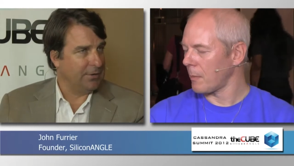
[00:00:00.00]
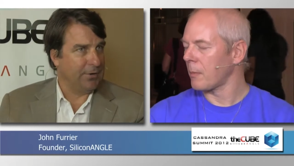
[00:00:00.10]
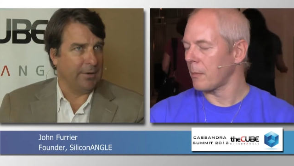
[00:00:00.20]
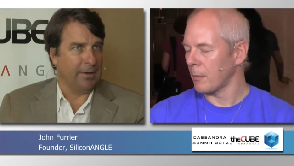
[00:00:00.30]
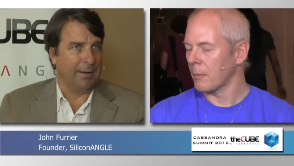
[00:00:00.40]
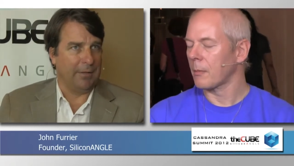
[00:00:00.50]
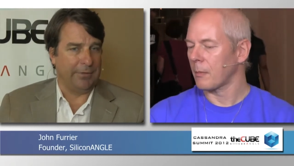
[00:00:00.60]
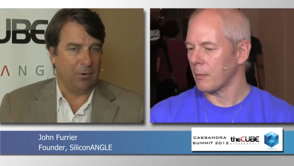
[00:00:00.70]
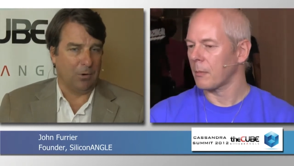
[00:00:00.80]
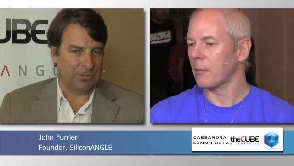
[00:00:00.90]
Speaker 1: on talking
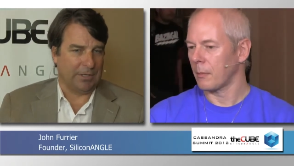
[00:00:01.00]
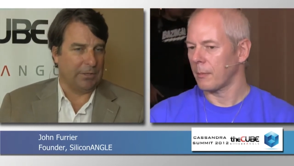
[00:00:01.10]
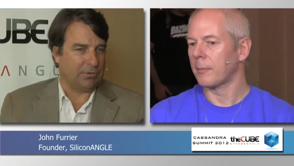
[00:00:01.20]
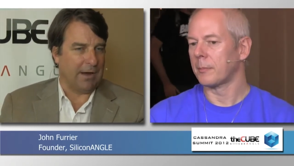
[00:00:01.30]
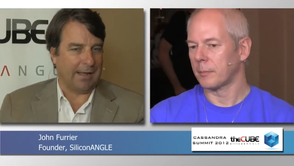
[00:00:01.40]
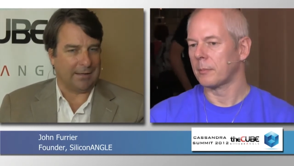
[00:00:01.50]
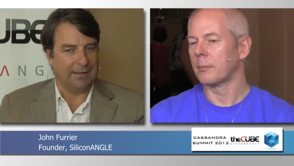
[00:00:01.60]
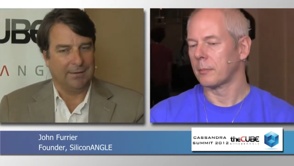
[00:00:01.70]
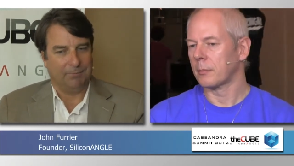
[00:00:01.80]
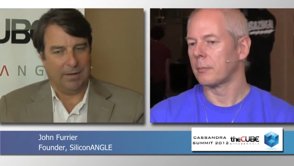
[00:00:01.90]
about the horses on the track
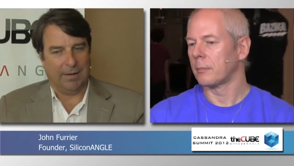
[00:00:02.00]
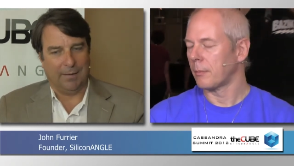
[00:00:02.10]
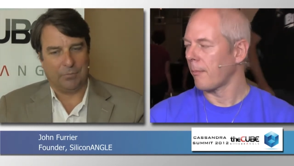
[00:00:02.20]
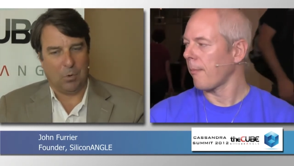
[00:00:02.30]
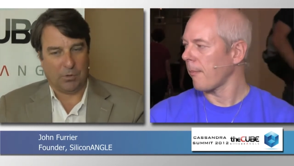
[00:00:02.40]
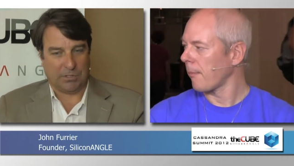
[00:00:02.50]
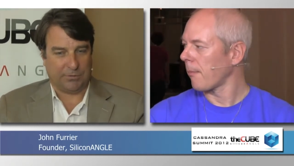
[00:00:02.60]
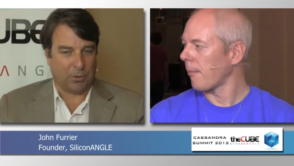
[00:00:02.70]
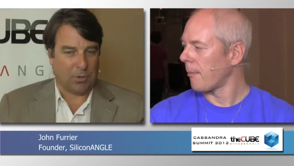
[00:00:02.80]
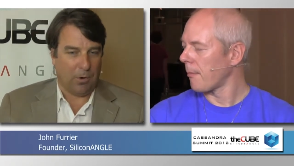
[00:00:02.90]
um,
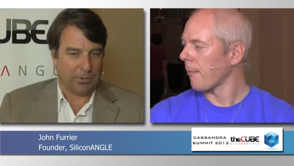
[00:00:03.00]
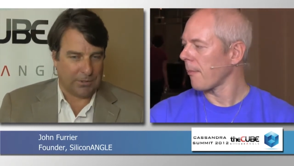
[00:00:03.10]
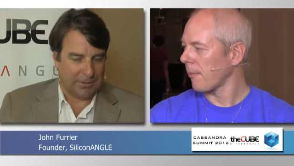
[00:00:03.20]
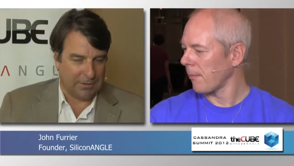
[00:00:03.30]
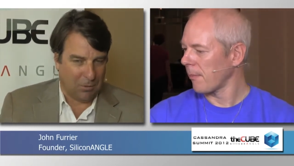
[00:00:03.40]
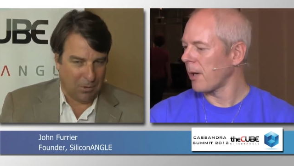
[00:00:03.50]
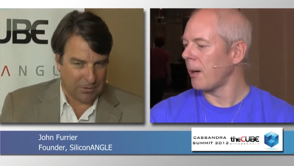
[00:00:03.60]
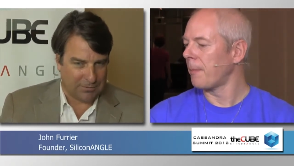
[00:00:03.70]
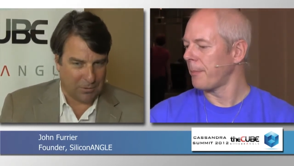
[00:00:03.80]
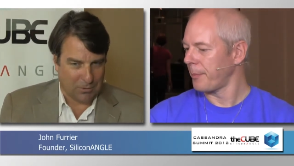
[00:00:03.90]
horses for courses and
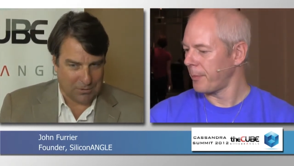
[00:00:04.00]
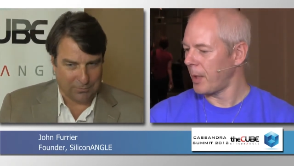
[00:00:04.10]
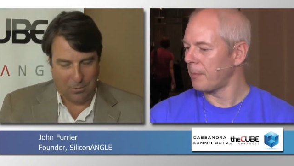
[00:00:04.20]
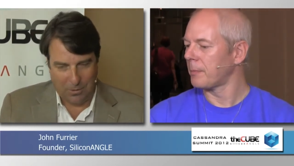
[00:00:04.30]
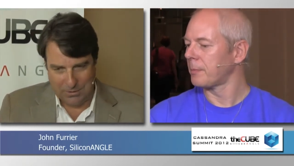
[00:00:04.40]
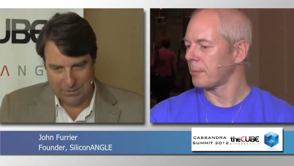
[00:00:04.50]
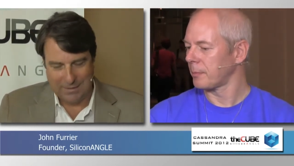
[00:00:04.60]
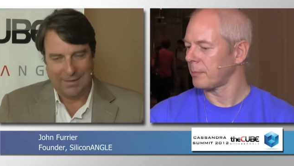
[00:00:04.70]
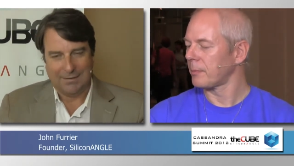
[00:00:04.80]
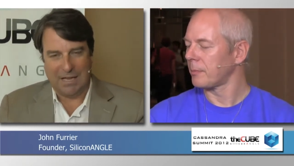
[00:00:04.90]
horses yep. courses for yep.
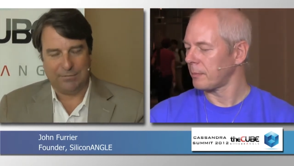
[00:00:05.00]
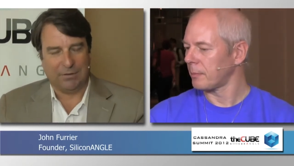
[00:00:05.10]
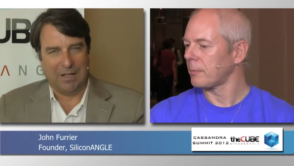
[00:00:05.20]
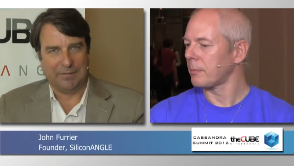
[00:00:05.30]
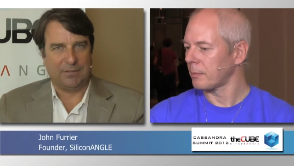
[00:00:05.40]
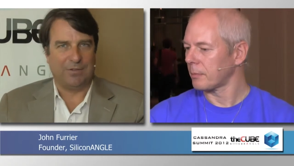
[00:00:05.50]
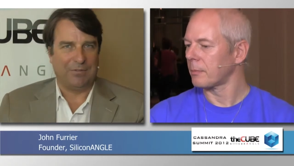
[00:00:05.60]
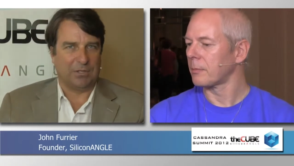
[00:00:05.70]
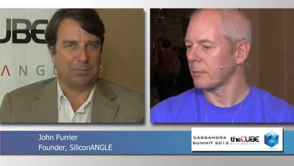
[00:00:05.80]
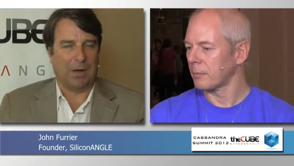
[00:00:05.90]
horses. Dave Vellante's
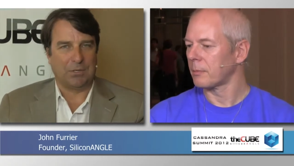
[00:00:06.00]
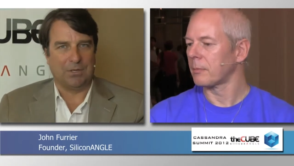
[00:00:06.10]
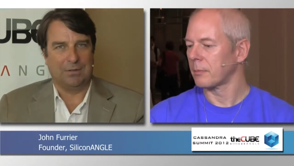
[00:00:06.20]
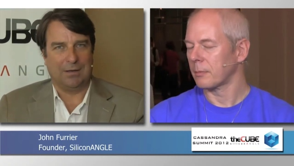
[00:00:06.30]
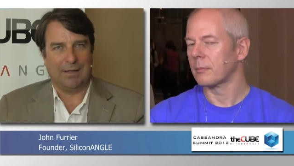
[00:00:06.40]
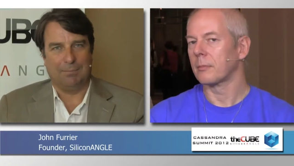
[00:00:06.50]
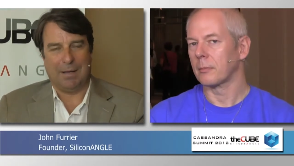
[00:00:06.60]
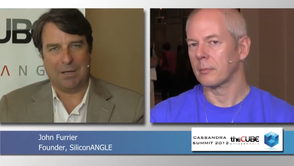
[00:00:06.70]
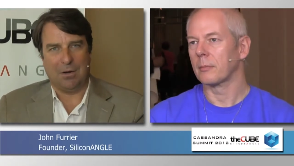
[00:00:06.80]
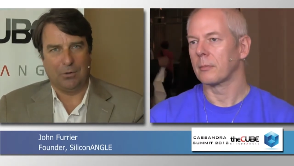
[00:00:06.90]
favorite expression, uh,
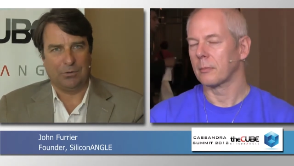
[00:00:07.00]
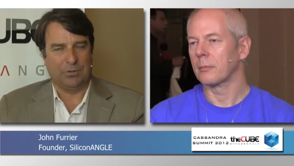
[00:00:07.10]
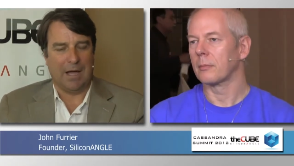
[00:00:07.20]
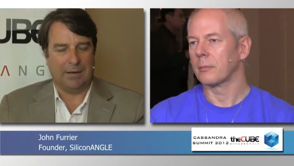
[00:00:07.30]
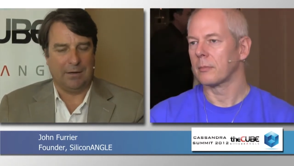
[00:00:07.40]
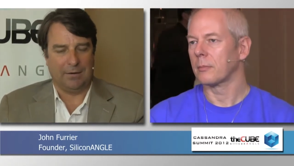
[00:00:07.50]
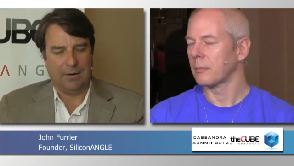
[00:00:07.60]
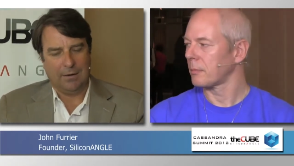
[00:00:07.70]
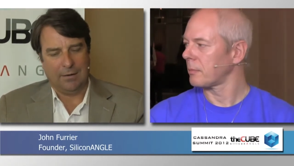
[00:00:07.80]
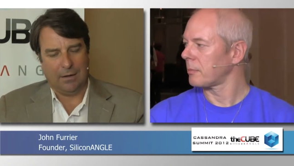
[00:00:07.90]
my co-host is not here
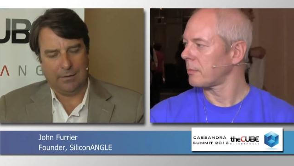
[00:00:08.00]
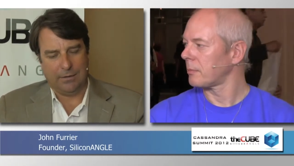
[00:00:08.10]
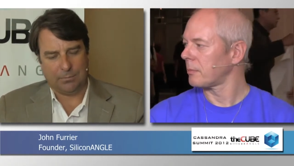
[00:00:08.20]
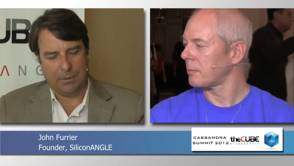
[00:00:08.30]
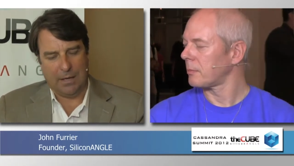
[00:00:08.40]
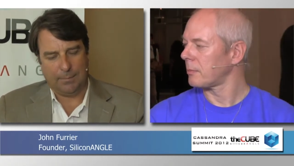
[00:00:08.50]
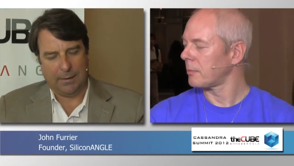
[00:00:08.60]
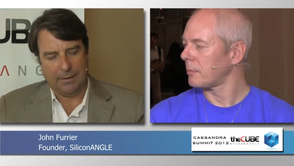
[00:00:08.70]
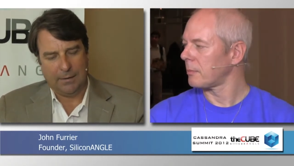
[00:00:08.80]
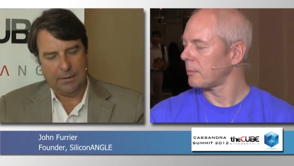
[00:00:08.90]
uh, this week,
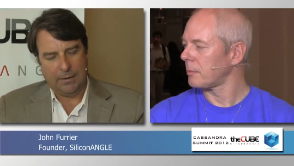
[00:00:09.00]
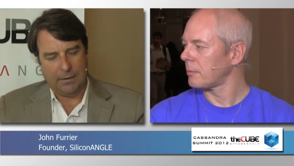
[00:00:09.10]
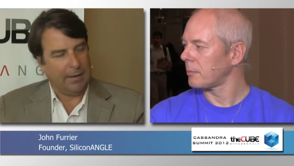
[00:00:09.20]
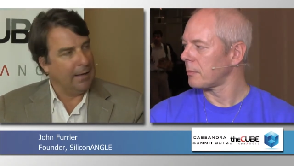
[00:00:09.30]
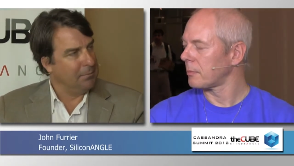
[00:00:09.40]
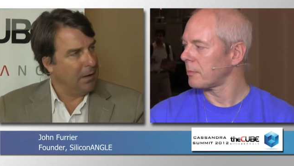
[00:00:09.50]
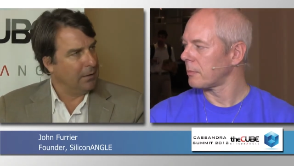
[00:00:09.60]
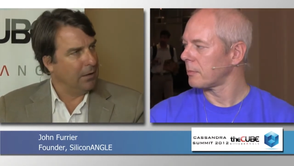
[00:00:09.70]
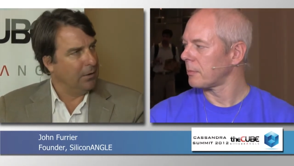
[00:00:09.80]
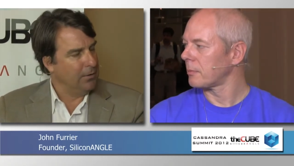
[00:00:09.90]
but you know, you got
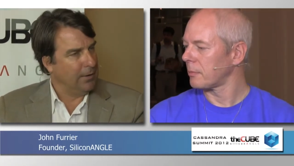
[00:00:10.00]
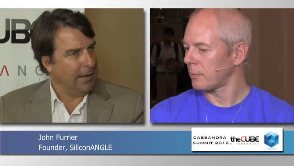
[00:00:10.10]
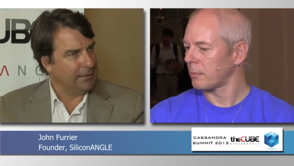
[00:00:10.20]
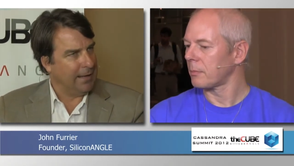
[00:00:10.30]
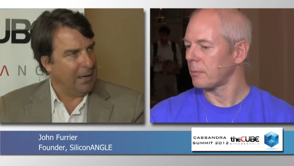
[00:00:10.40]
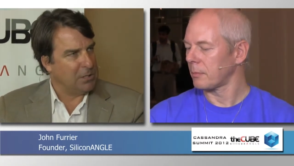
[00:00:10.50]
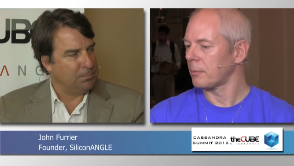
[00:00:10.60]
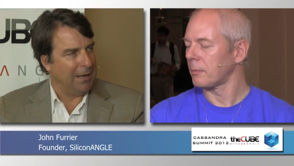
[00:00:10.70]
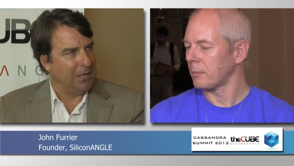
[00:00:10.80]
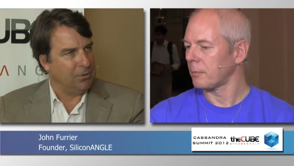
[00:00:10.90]
Mongo, you got
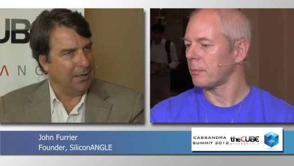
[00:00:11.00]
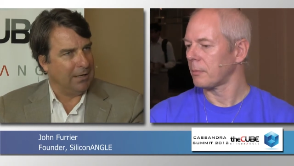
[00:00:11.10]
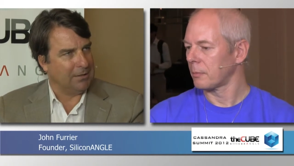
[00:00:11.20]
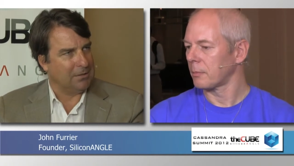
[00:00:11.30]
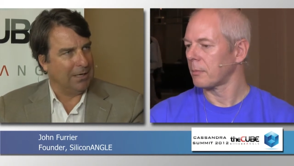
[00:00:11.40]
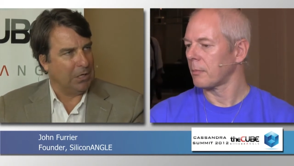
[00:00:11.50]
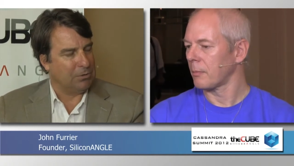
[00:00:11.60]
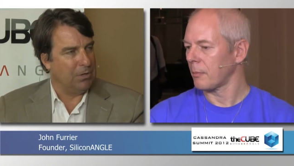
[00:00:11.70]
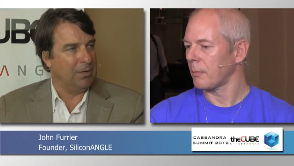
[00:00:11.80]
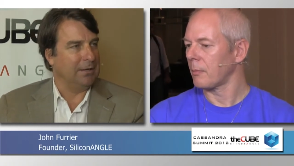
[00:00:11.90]
HBase, you got
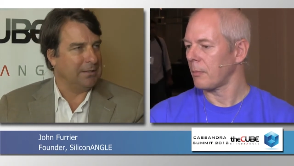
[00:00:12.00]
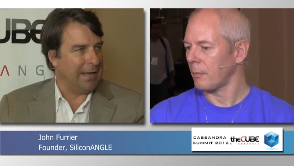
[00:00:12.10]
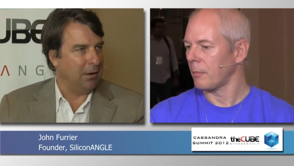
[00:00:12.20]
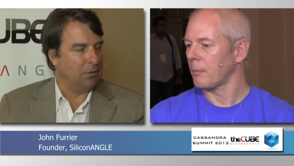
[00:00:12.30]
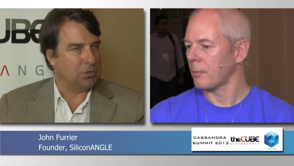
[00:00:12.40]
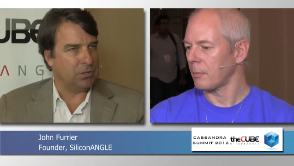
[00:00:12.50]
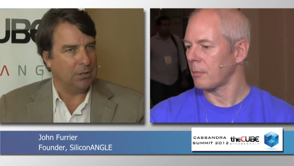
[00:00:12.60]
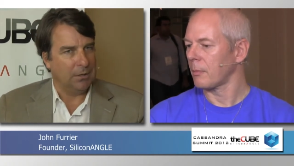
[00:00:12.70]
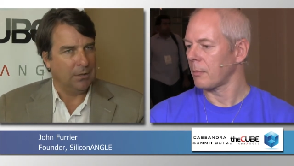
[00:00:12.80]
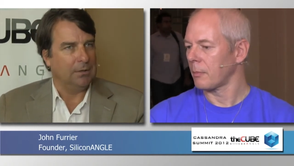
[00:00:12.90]
Cassandra, you got Couch.
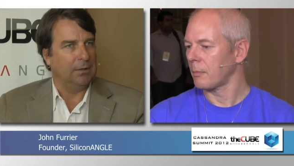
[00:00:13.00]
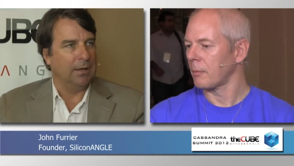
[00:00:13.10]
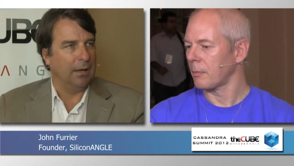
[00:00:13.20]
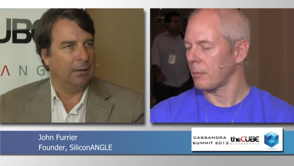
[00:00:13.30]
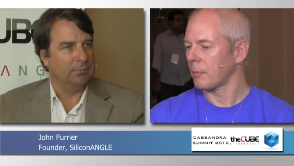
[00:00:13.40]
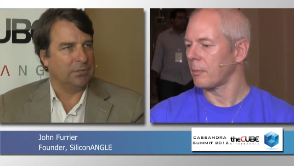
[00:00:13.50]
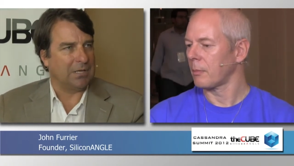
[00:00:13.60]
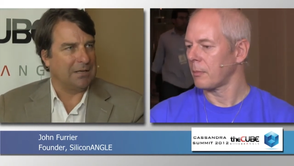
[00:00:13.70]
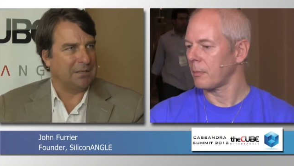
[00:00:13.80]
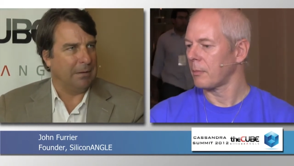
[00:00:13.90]
Um,
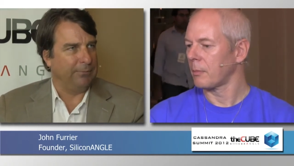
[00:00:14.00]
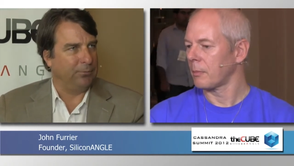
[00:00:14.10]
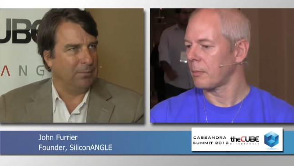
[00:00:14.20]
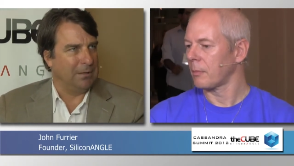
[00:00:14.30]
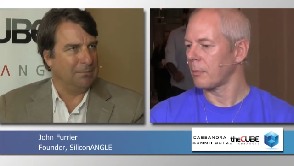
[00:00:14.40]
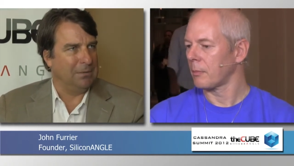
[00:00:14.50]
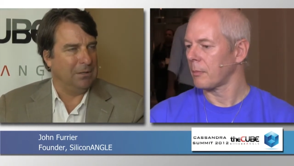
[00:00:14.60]
size them up for me. Give